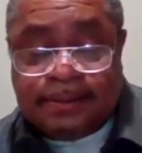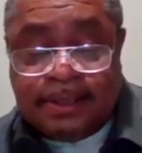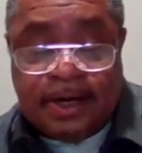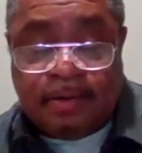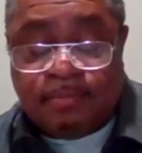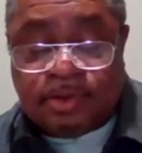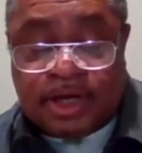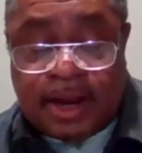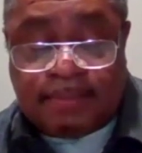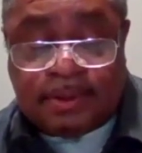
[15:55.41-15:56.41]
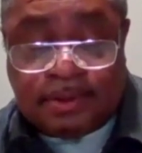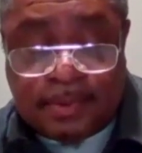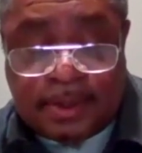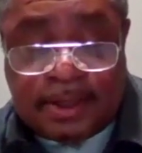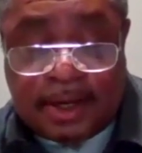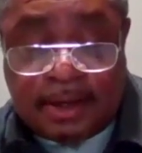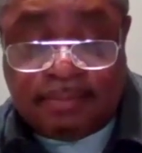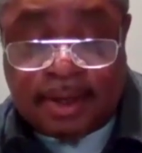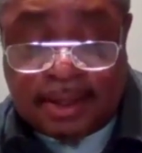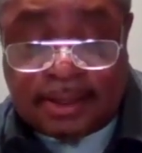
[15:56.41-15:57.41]
in Numbers chapter 20,
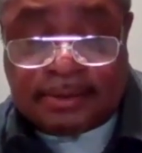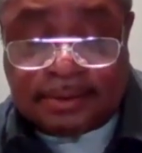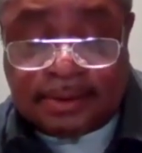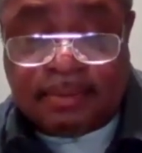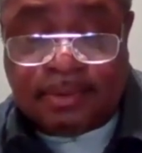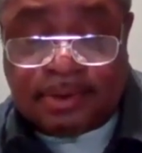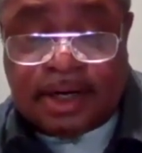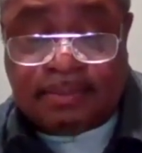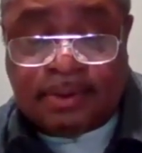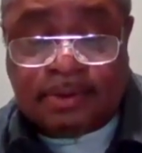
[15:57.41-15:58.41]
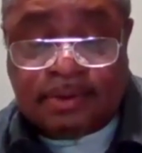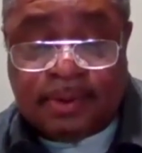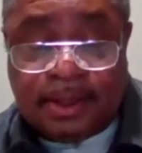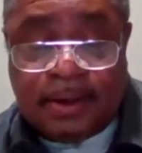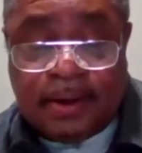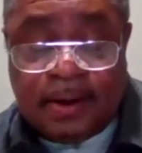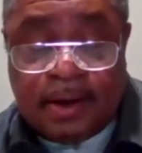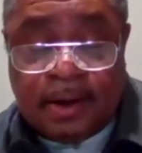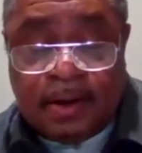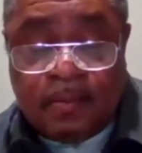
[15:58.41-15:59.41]
amen, Numbers chapter 20,
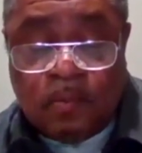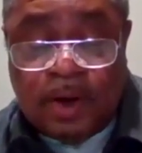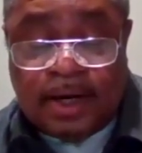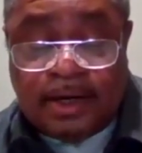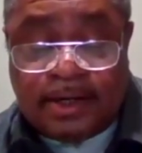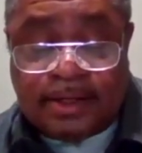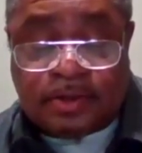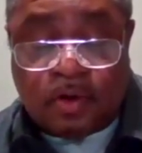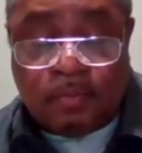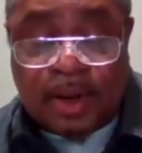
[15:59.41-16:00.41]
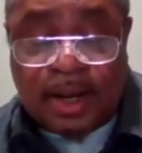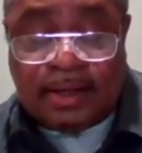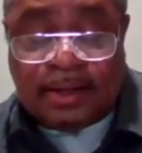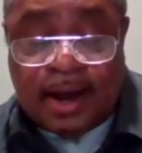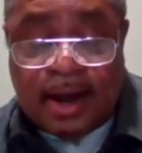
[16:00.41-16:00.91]
when he disobeyed